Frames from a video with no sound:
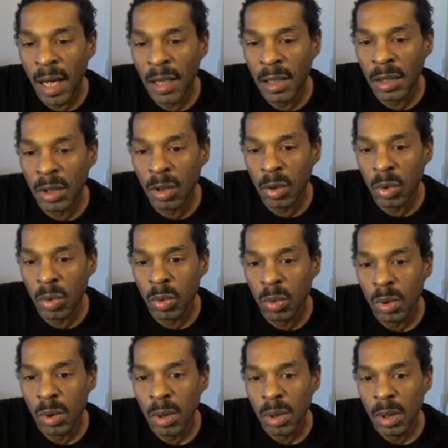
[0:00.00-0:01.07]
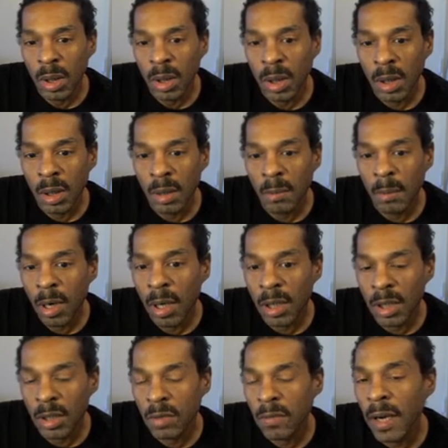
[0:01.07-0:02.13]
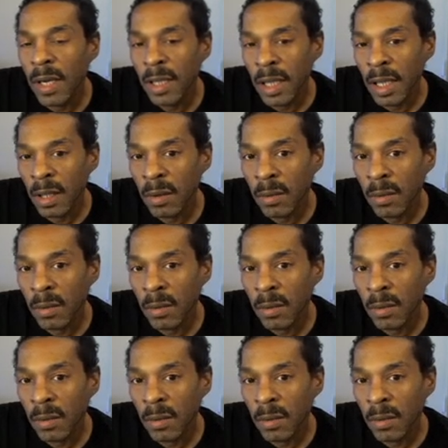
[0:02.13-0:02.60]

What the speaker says: into the markets right now.